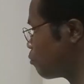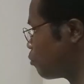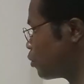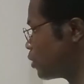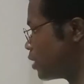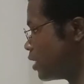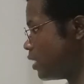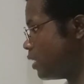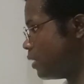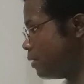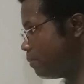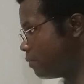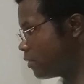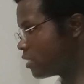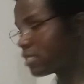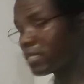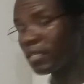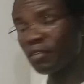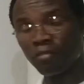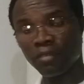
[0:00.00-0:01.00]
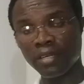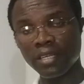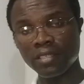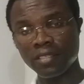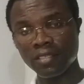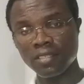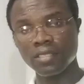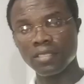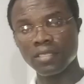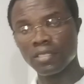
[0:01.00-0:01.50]
for the
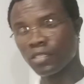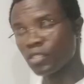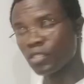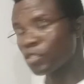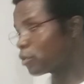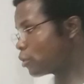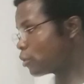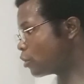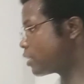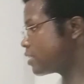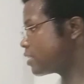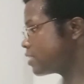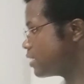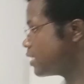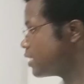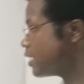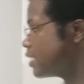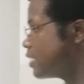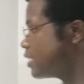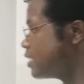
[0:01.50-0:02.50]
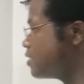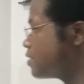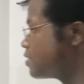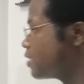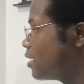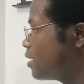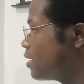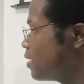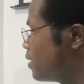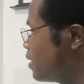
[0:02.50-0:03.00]
stiffness. So you can see that these
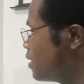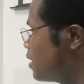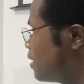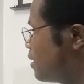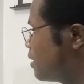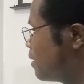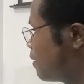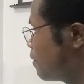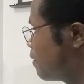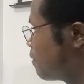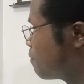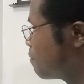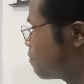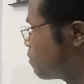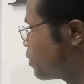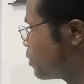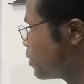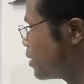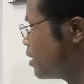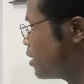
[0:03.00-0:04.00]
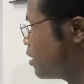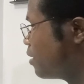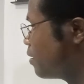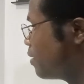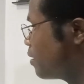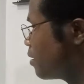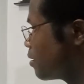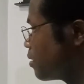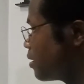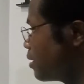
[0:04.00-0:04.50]
are
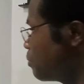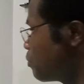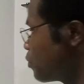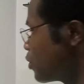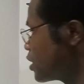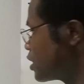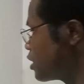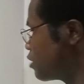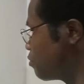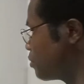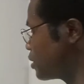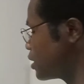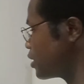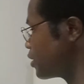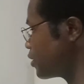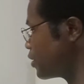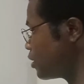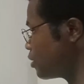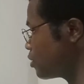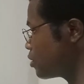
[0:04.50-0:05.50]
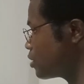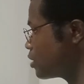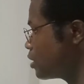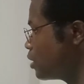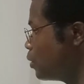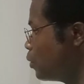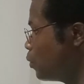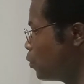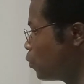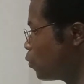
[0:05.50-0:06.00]
very impressive materials.
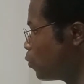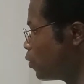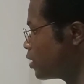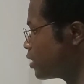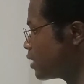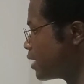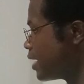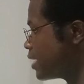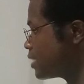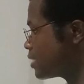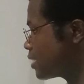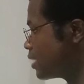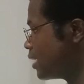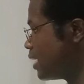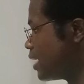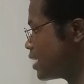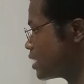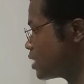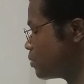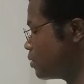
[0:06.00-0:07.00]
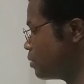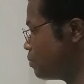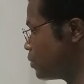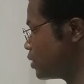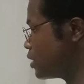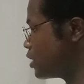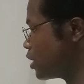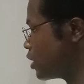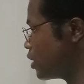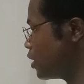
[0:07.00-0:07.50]
With S-glass in
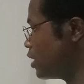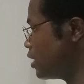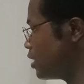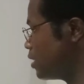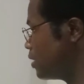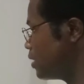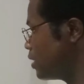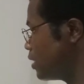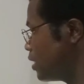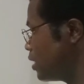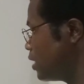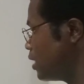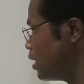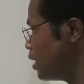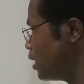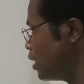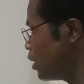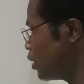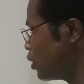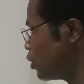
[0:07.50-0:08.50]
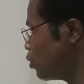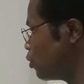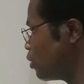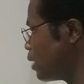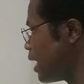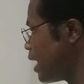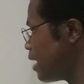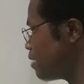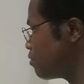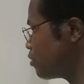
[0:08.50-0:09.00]
particular, you
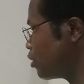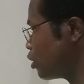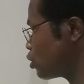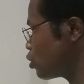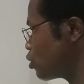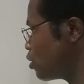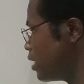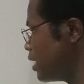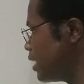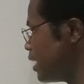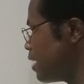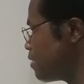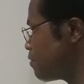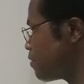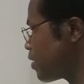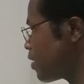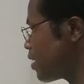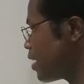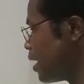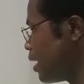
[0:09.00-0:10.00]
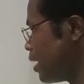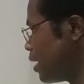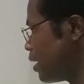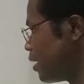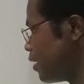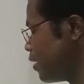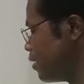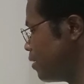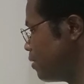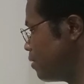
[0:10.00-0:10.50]
have not only a very
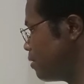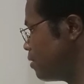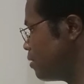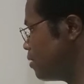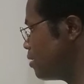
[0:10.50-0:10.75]
high